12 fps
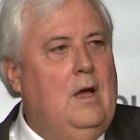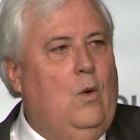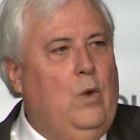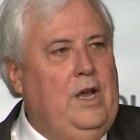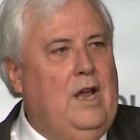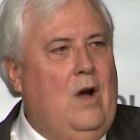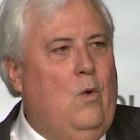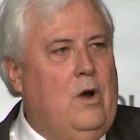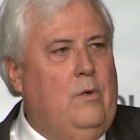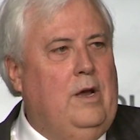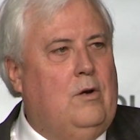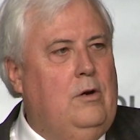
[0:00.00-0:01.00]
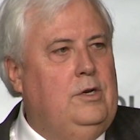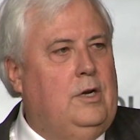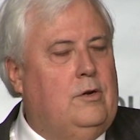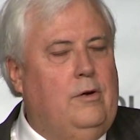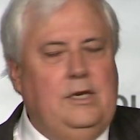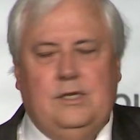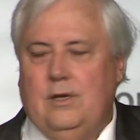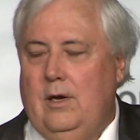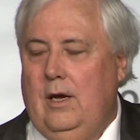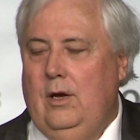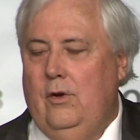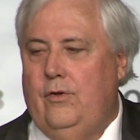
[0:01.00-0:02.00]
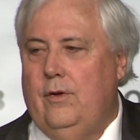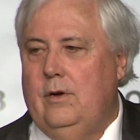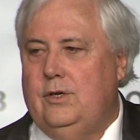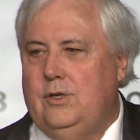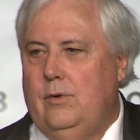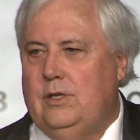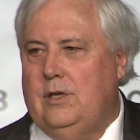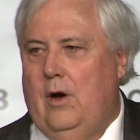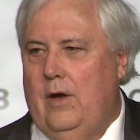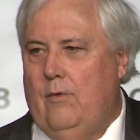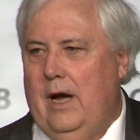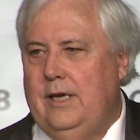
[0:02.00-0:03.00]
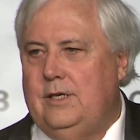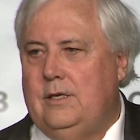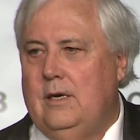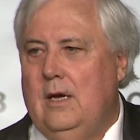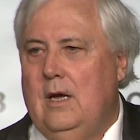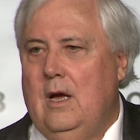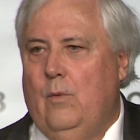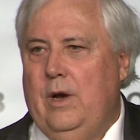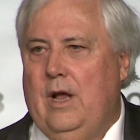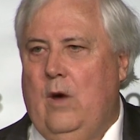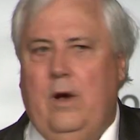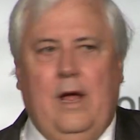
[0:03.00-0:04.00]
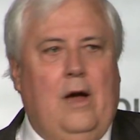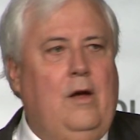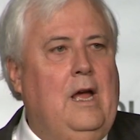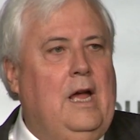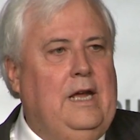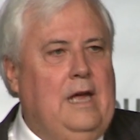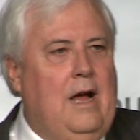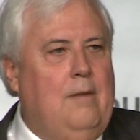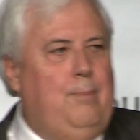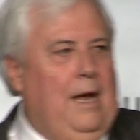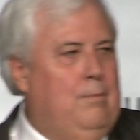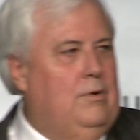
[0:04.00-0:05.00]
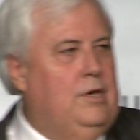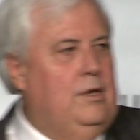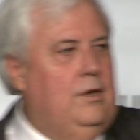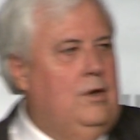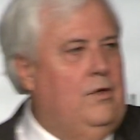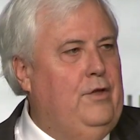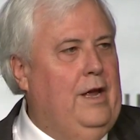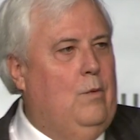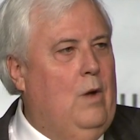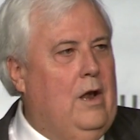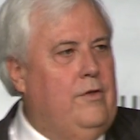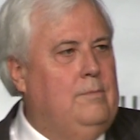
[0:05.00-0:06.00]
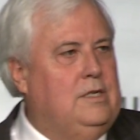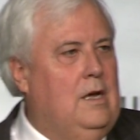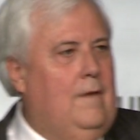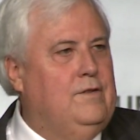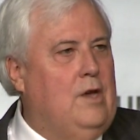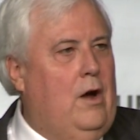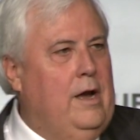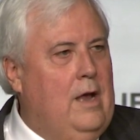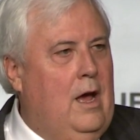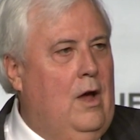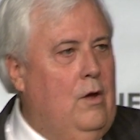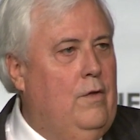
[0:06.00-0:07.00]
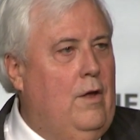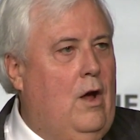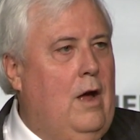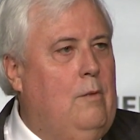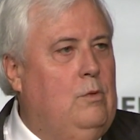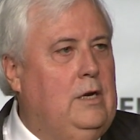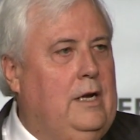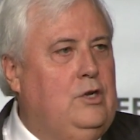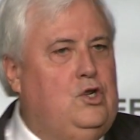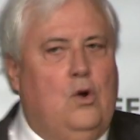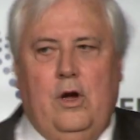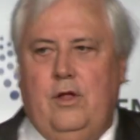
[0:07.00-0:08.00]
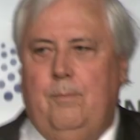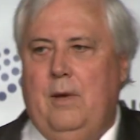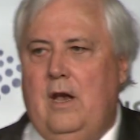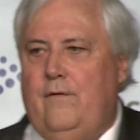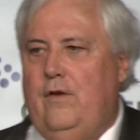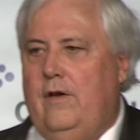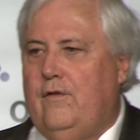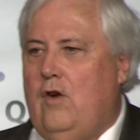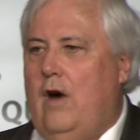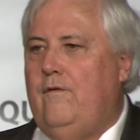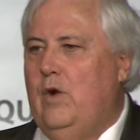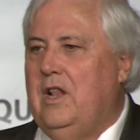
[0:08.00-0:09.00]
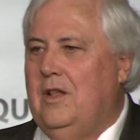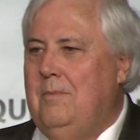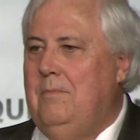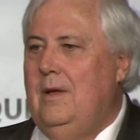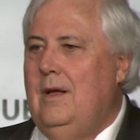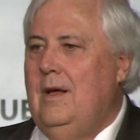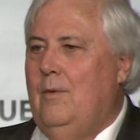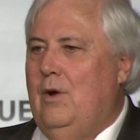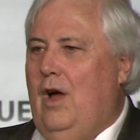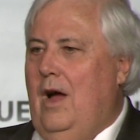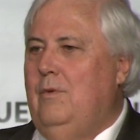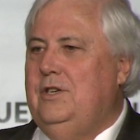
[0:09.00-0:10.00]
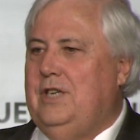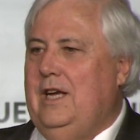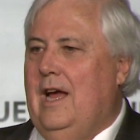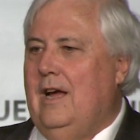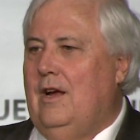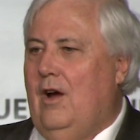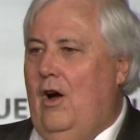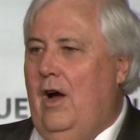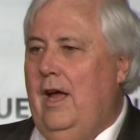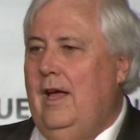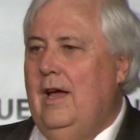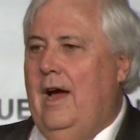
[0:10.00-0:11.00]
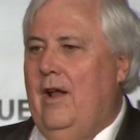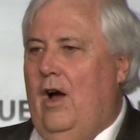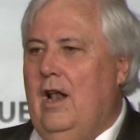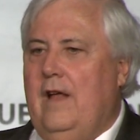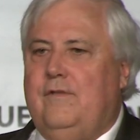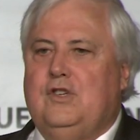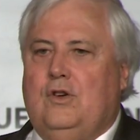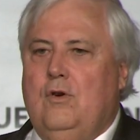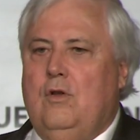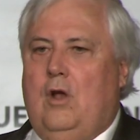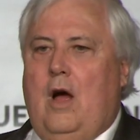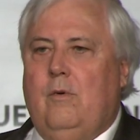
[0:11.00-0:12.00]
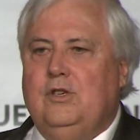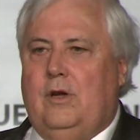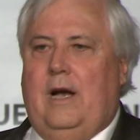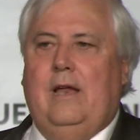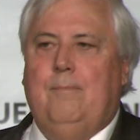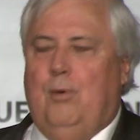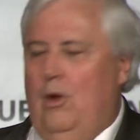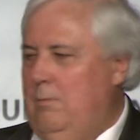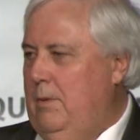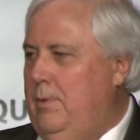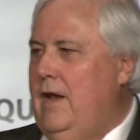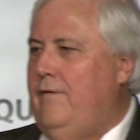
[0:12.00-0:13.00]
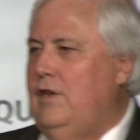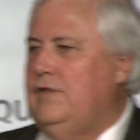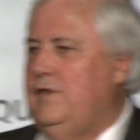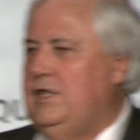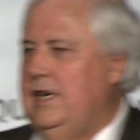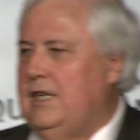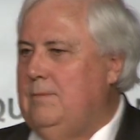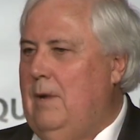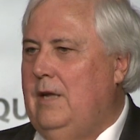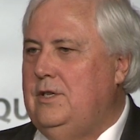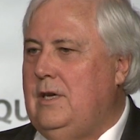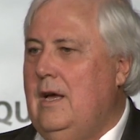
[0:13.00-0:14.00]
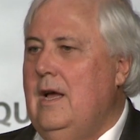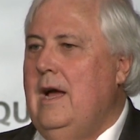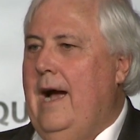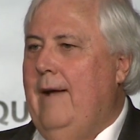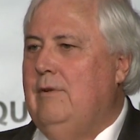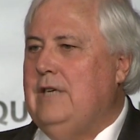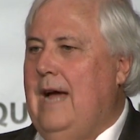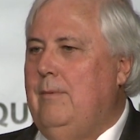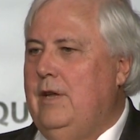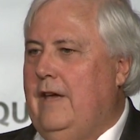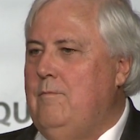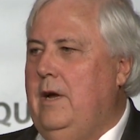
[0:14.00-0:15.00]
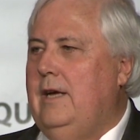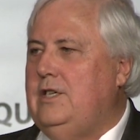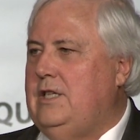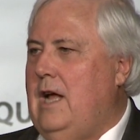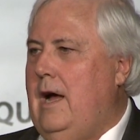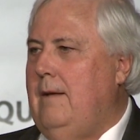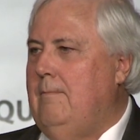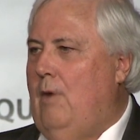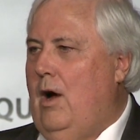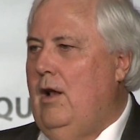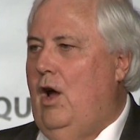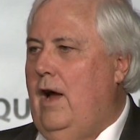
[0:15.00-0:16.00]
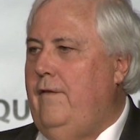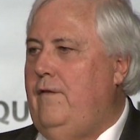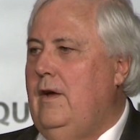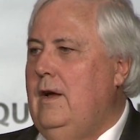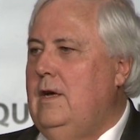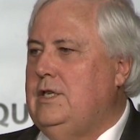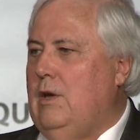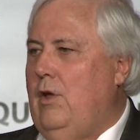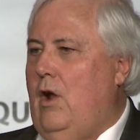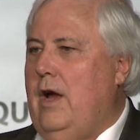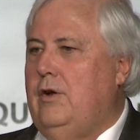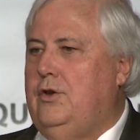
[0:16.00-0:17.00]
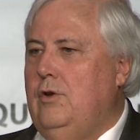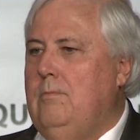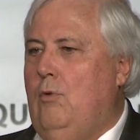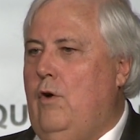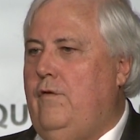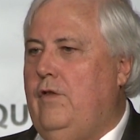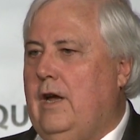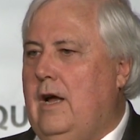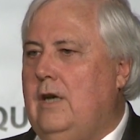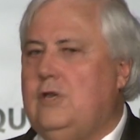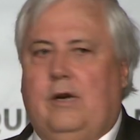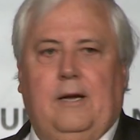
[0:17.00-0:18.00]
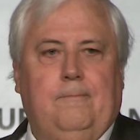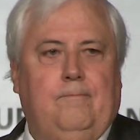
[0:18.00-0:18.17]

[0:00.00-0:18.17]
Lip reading: We don't want to increase the youth suicide rates. We don't want our young people to not think well of themselves. I know that I enjoyed the benefit of Gough Whitlam when I was a young guy and I left school and I was on unemployment benefits for 6 months and it was able to give me a start in my life so that I could do more for the country.